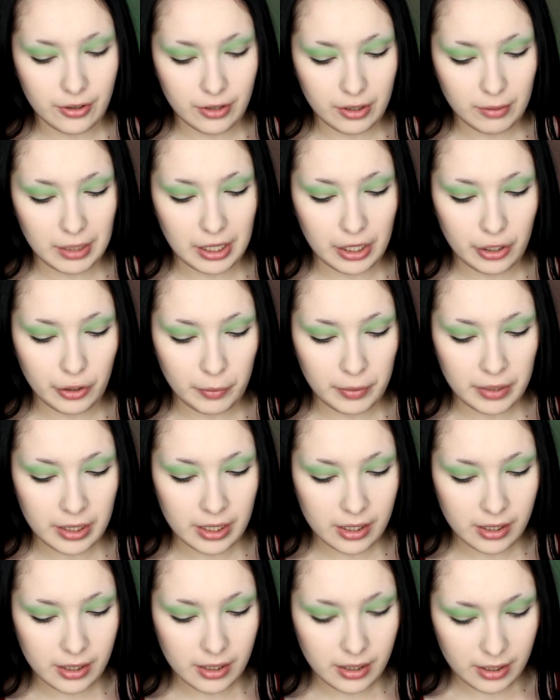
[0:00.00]
Hold on, get it
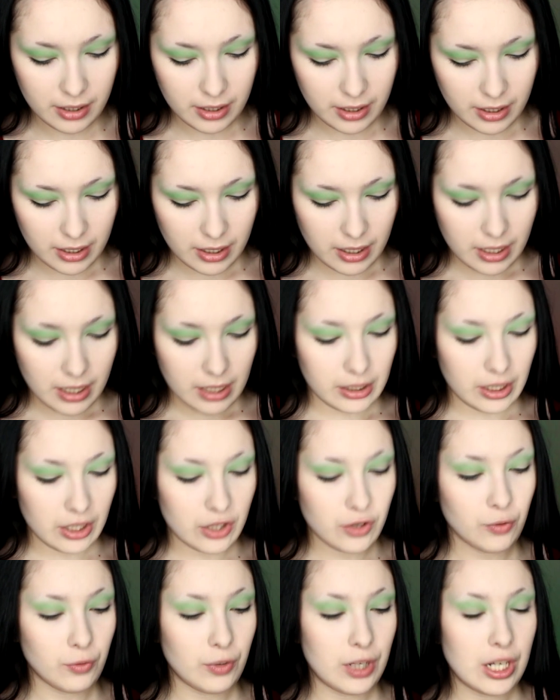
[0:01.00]
open.
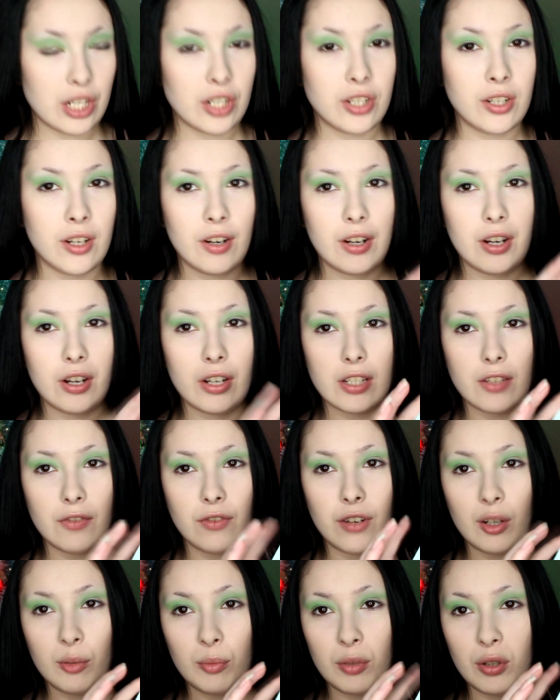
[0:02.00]
This green shade right here. It's a
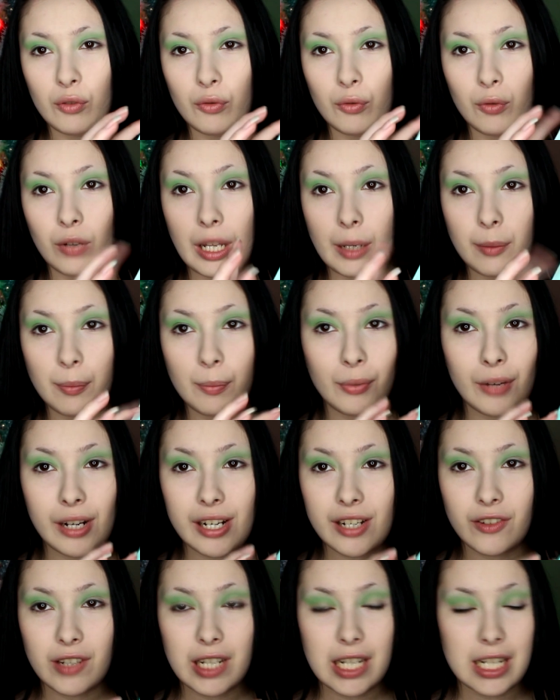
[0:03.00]
very beautiful, like,
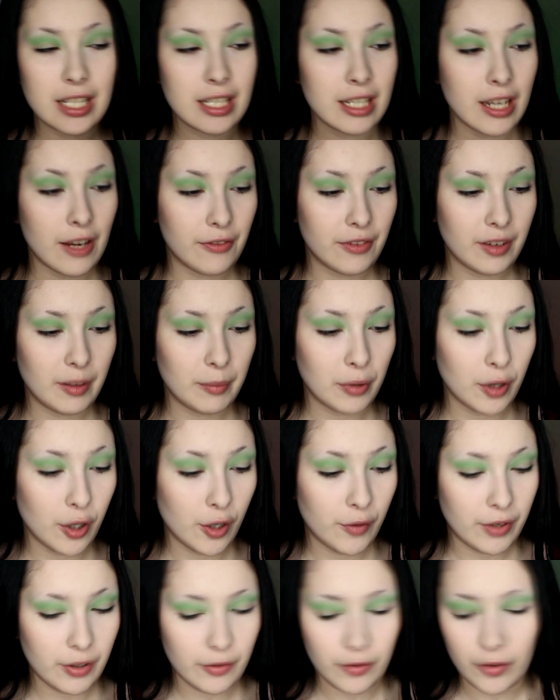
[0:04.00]
bright green. It's definitely
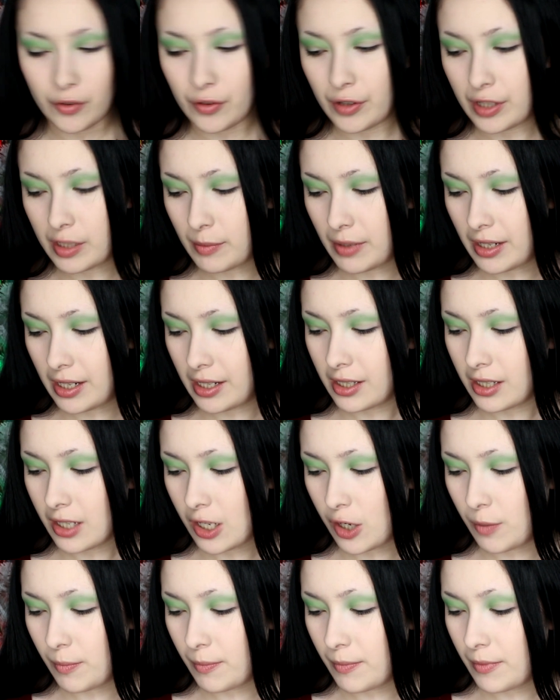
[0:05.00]
perfect for Christmas.
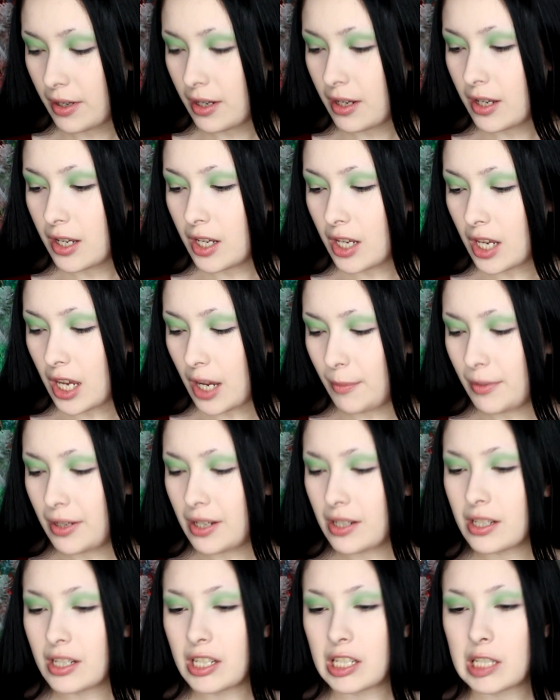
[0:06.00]
I'm
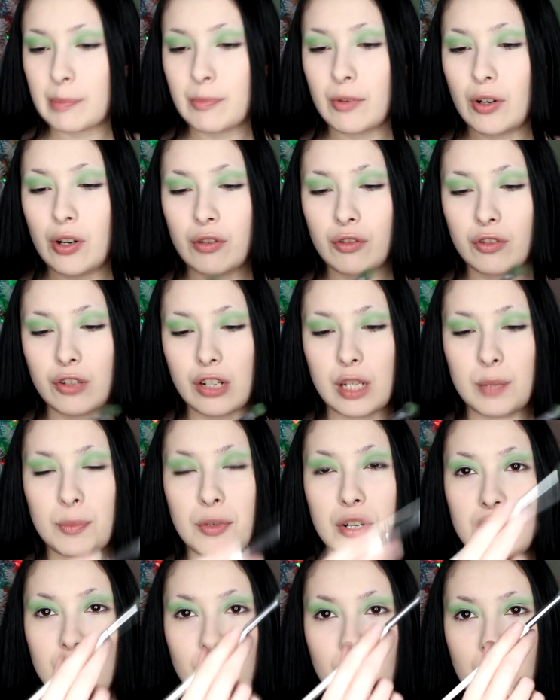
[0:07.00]
using a small crease
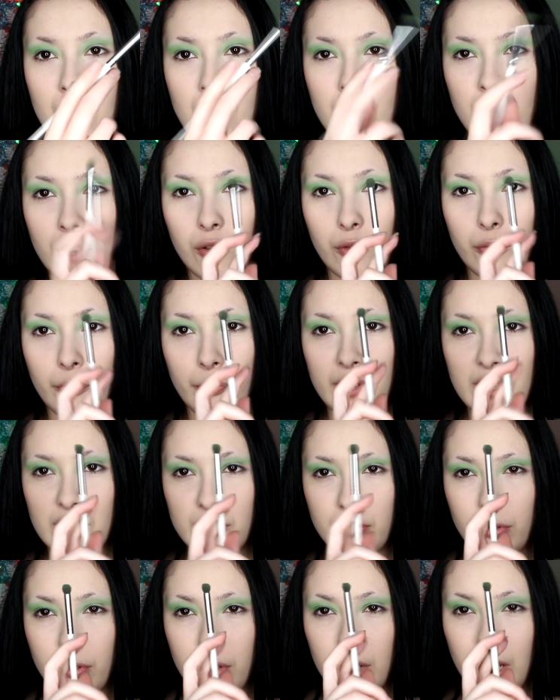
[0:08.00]
brush from e.l.f.
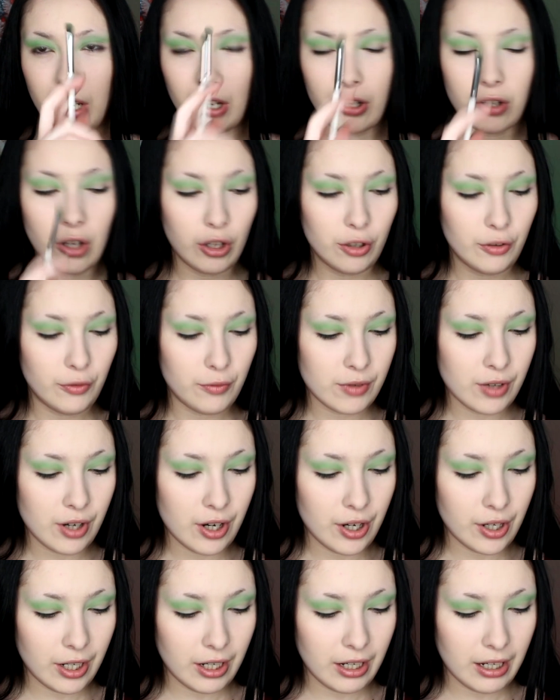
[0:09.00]
These were only like $1 from
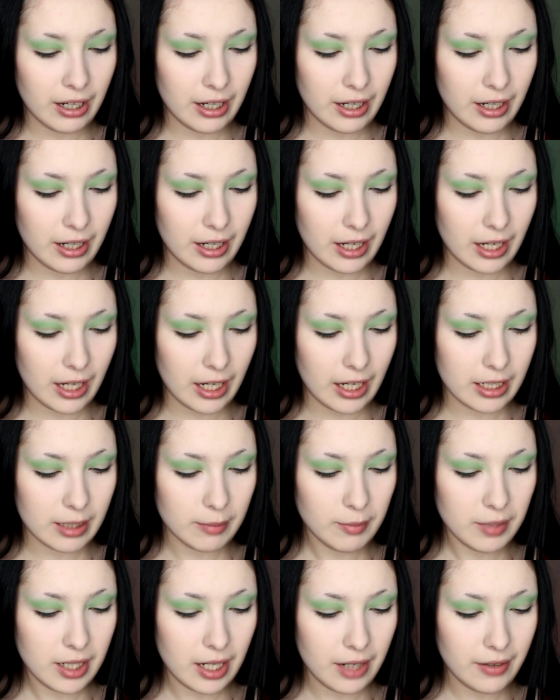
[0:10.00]
Target, and
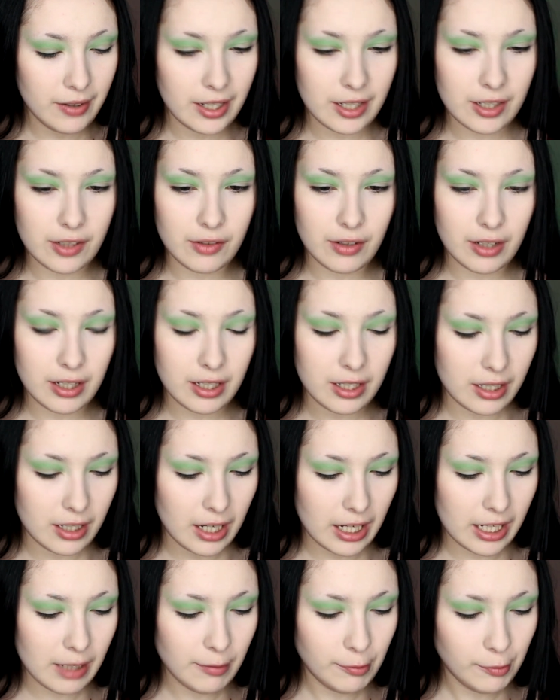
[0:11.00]
let me dive into it.
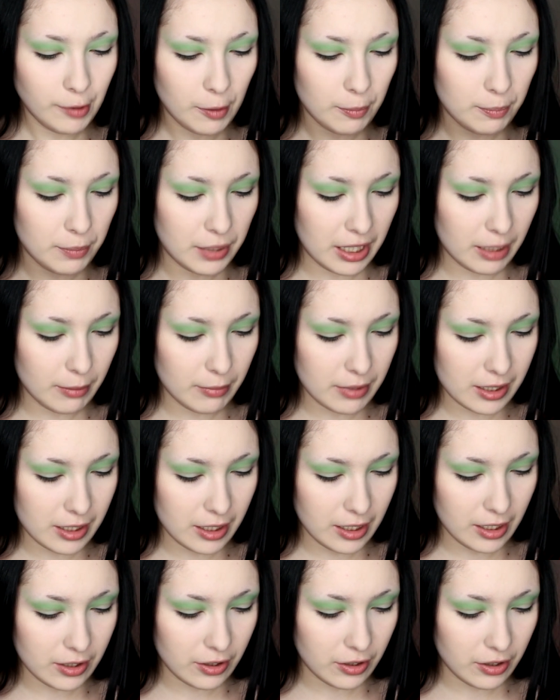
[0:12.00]
I can't remember how
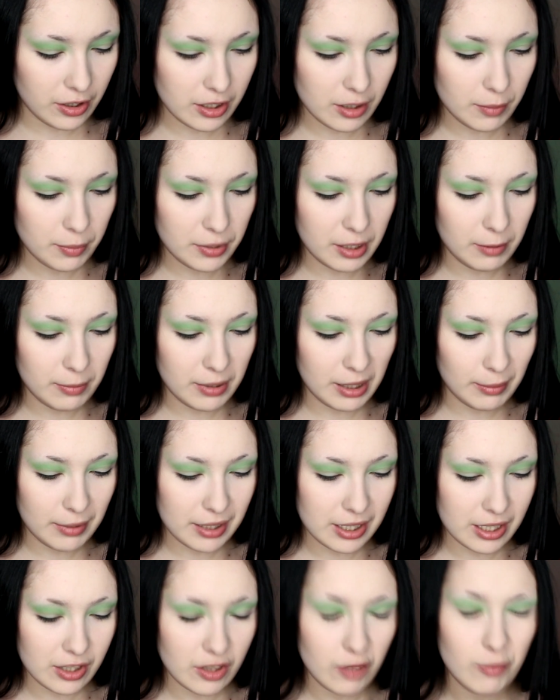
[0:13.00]
pigmented these are. These are pretty
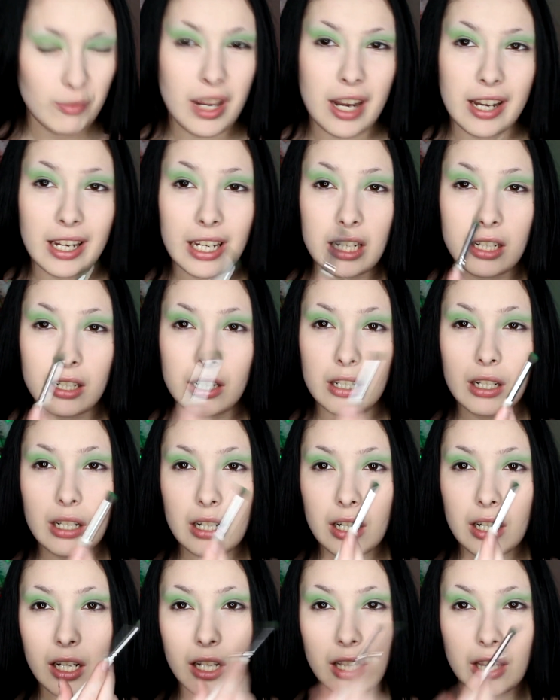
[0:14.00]
pigmented, so I'm going to be adding it
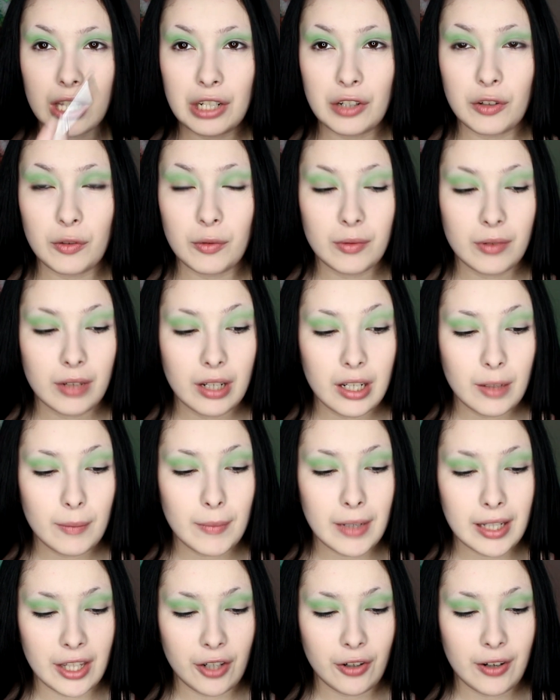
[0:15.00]
little
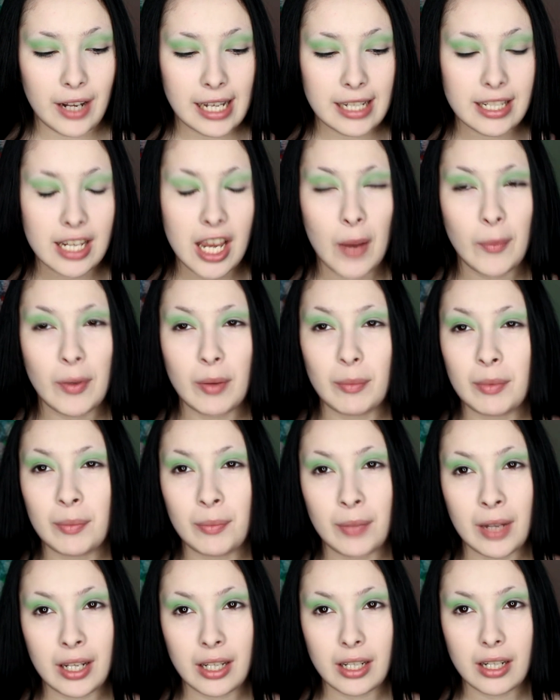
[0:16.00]
by little at a time and
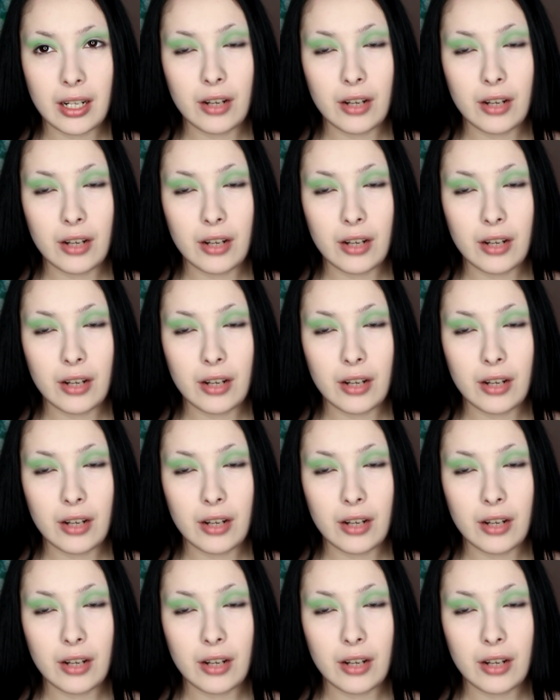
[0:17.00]
blending it